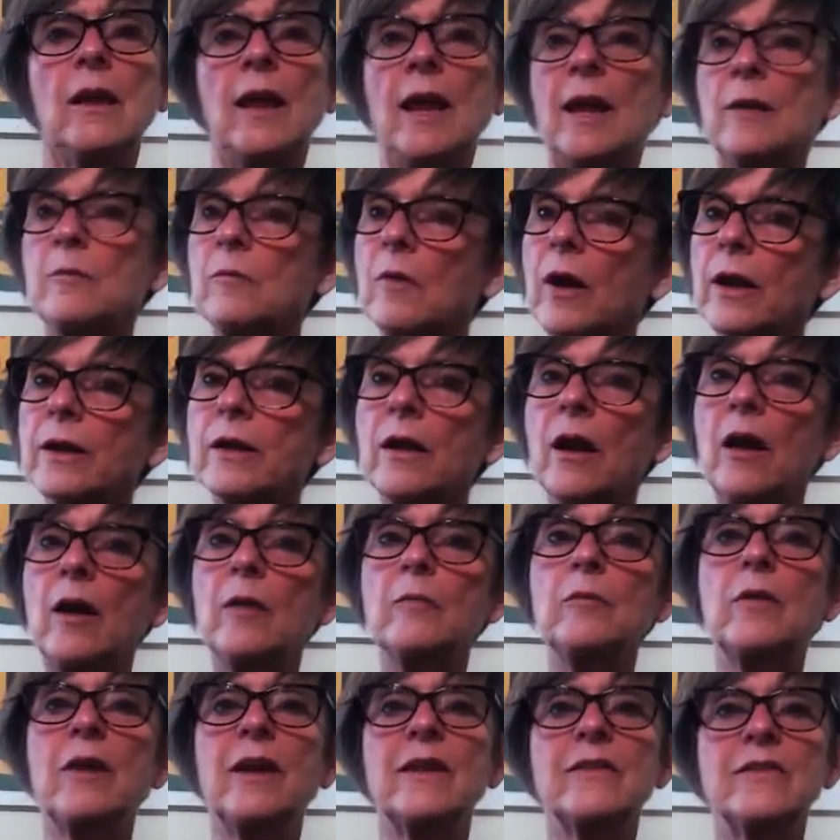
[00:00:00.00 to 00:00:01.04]
and my
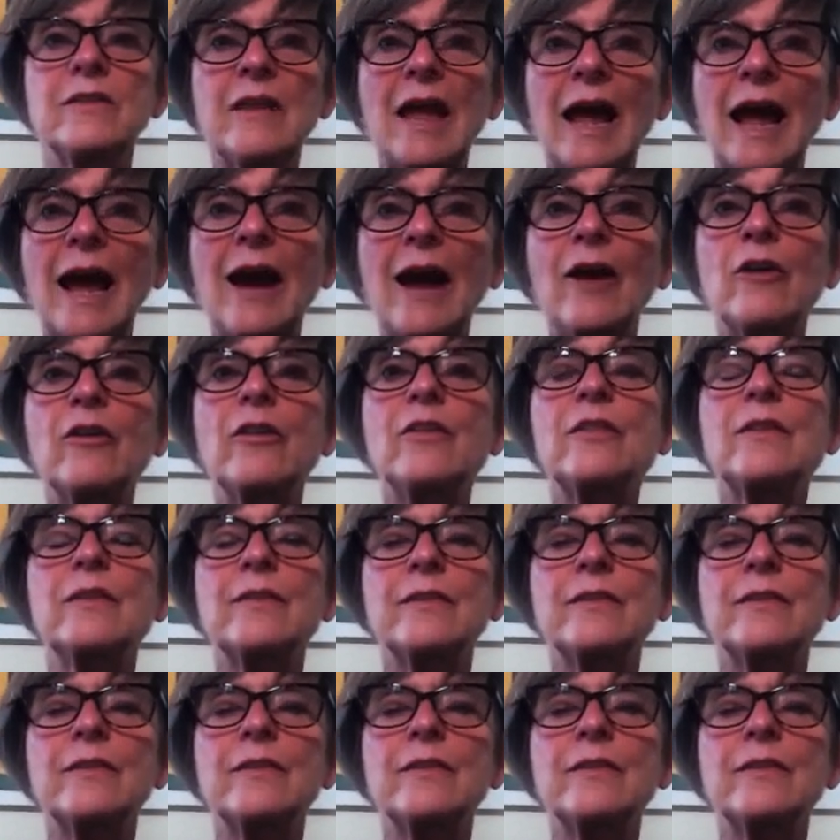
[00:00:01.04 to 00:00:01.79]
comrades out of the